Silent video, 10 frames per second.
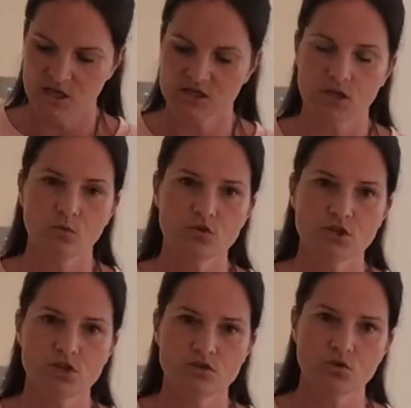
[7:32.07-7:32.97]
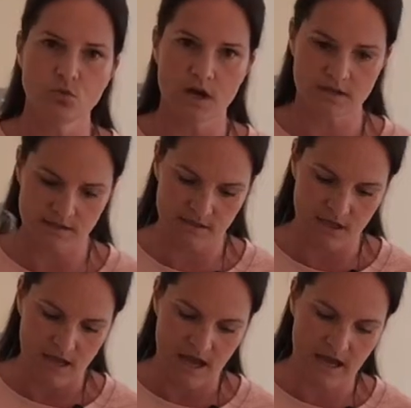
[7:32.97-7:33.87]
So you want to use your whisk
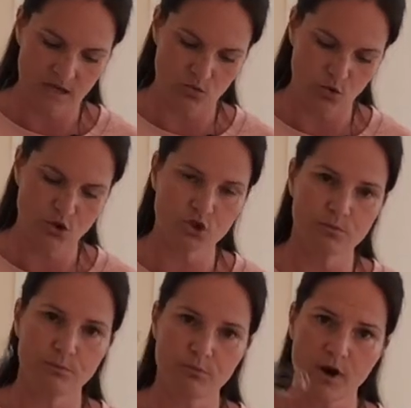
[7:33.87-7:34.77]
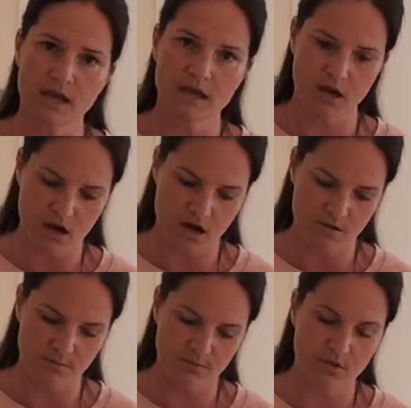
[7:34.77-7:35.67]
and you want to break
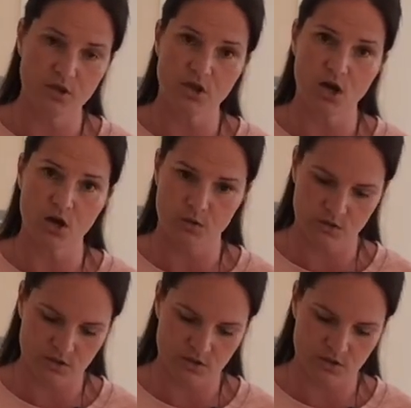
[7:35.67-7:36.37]
up the yolk.